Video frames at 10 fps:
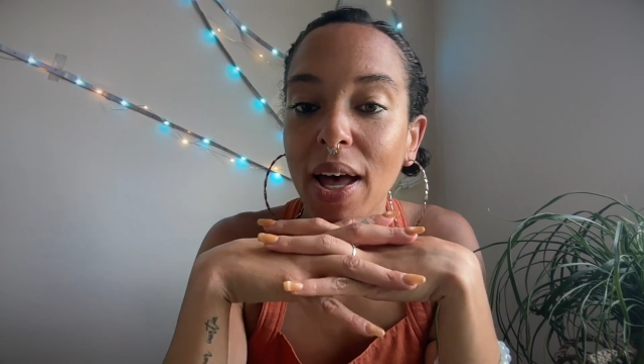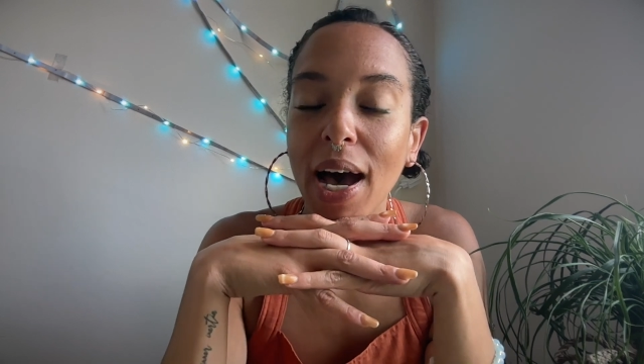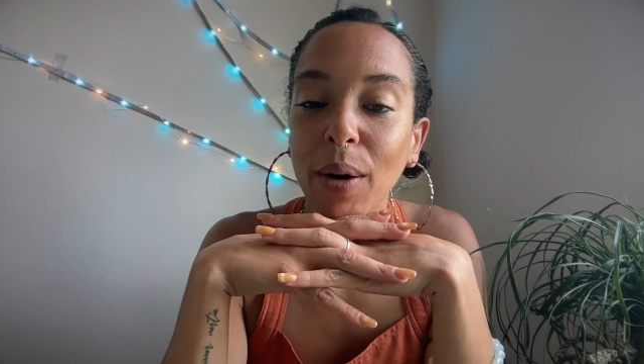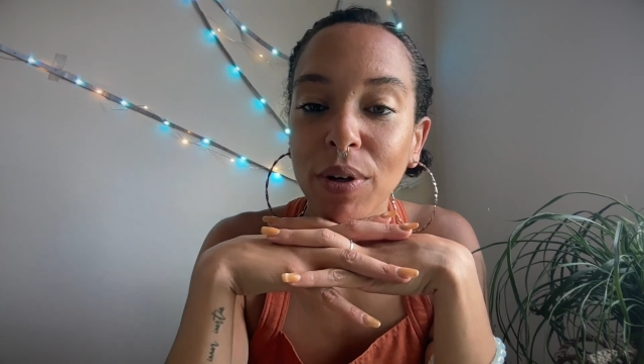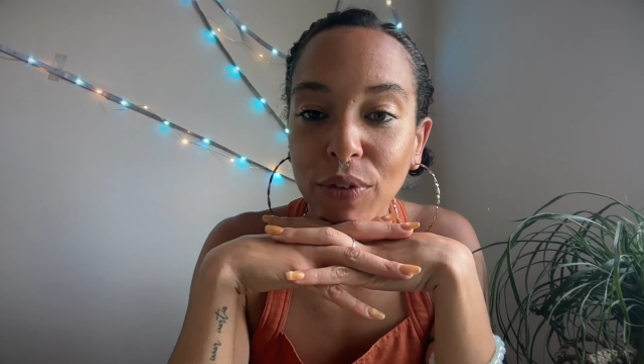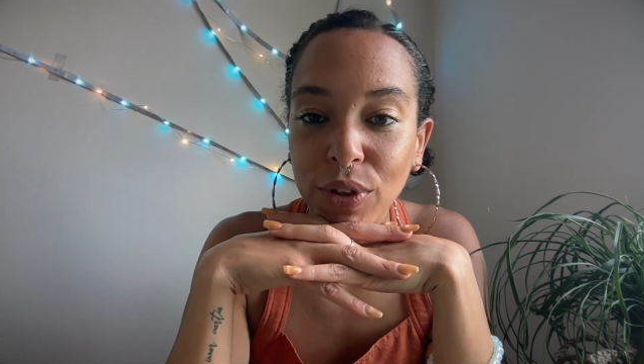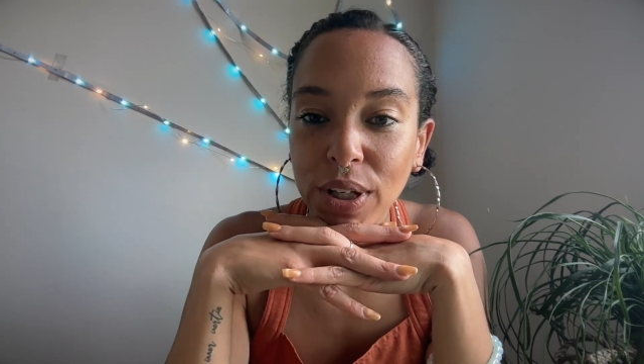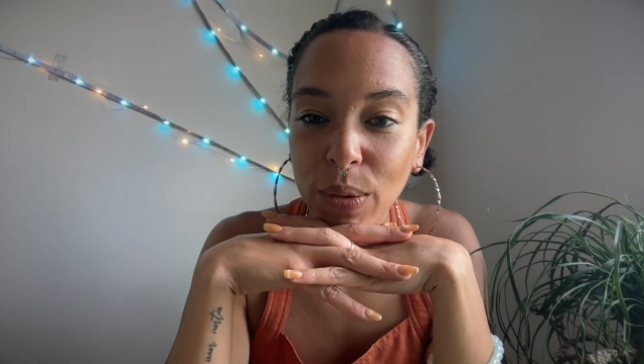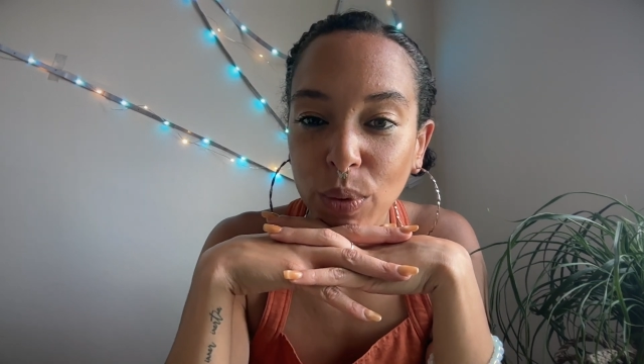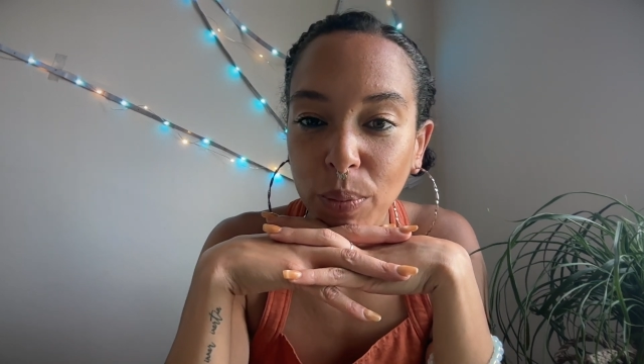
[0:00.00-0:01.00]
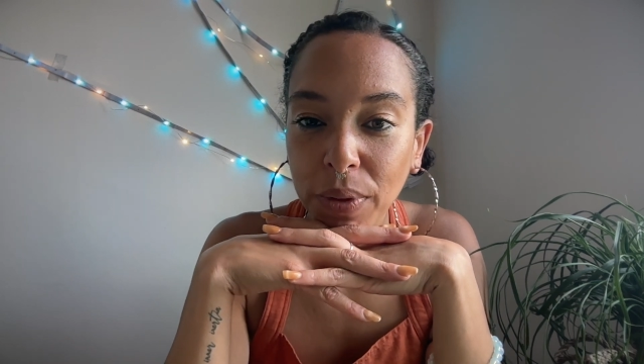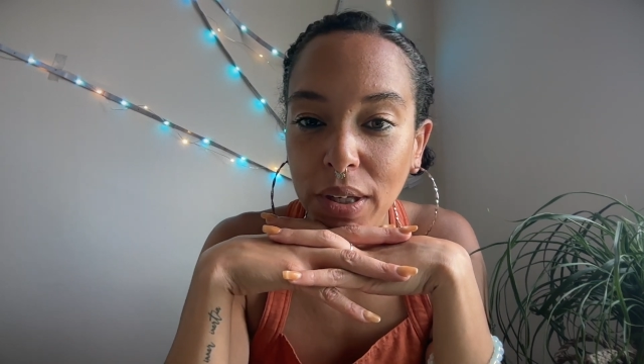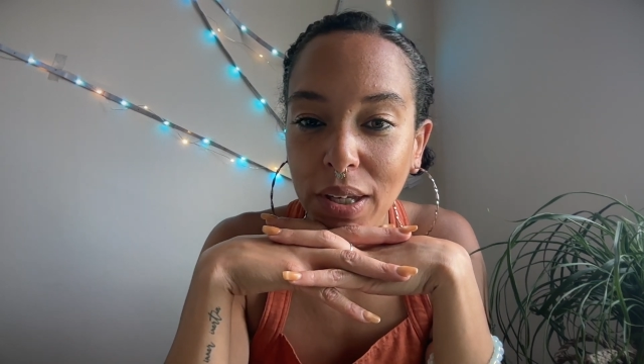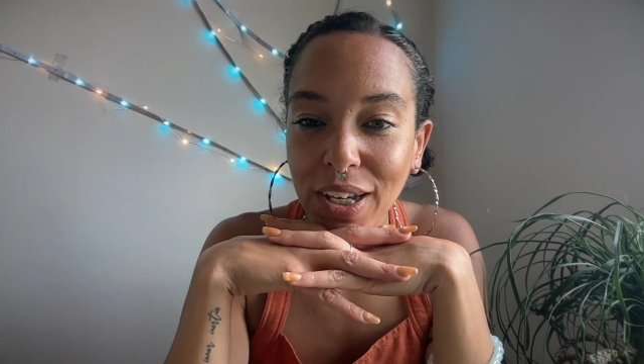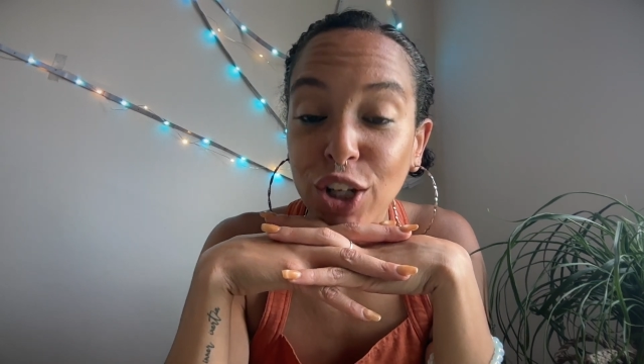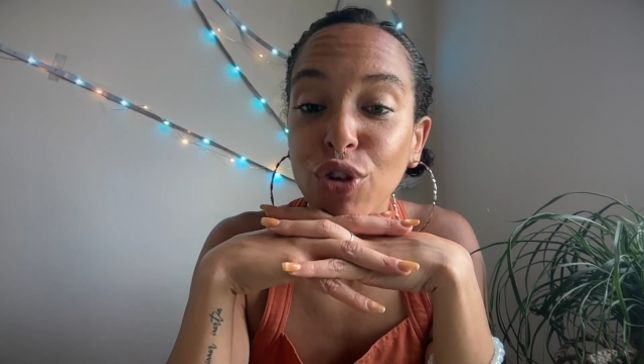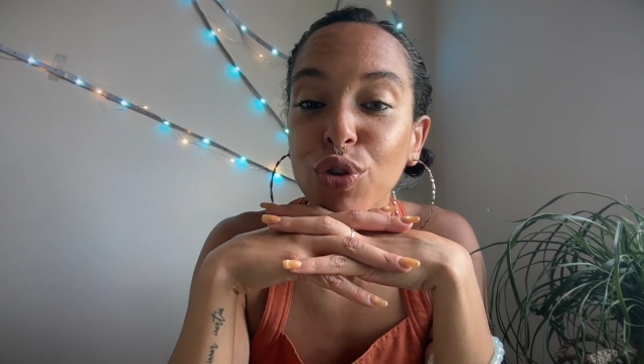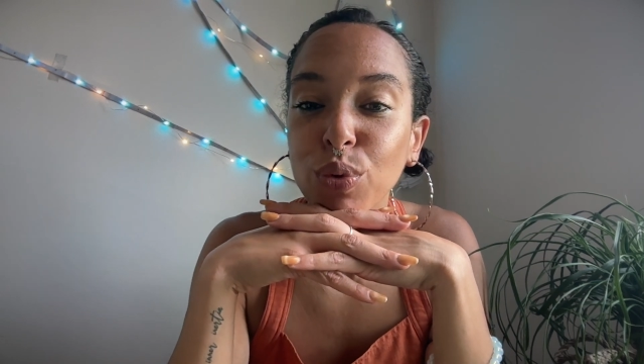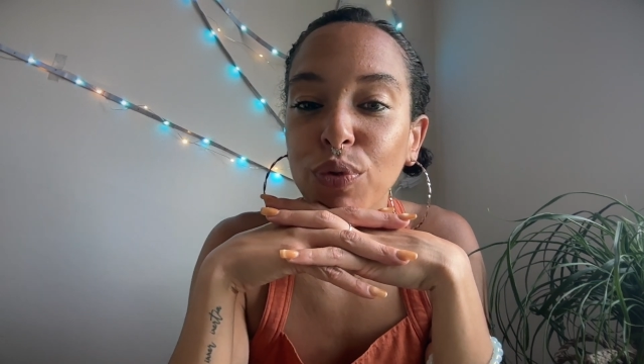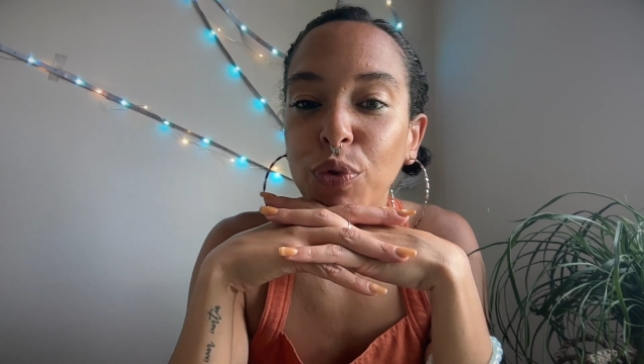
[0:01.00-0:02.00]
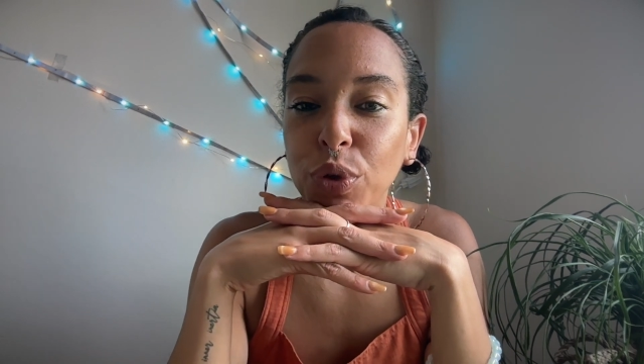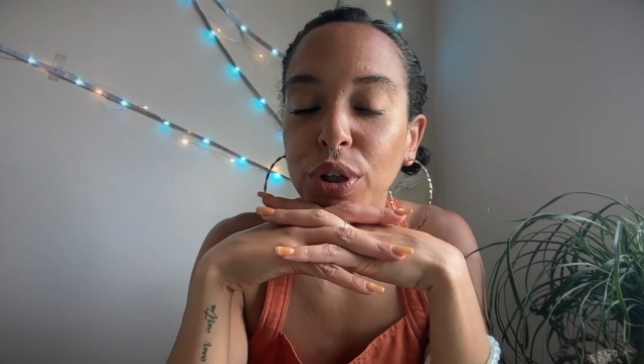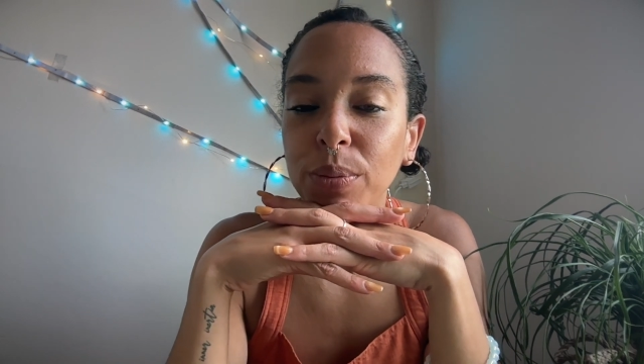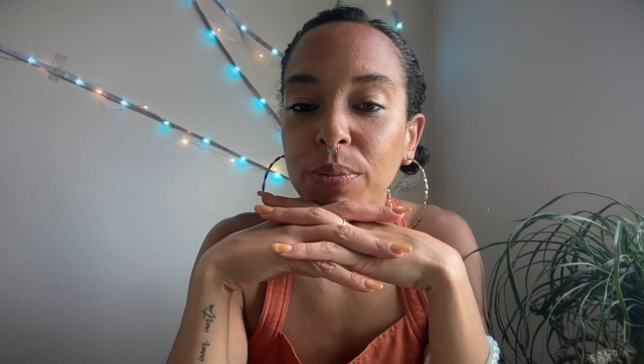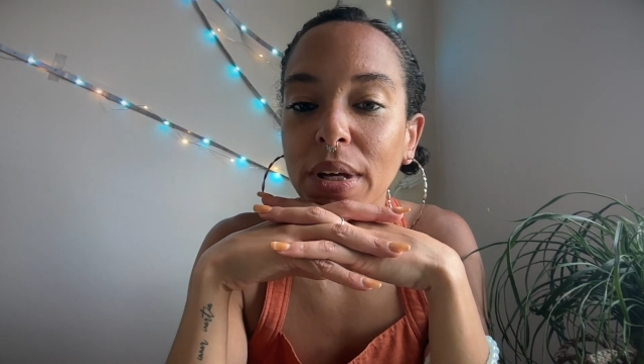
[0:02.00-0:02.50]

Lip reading: However, it will be in true form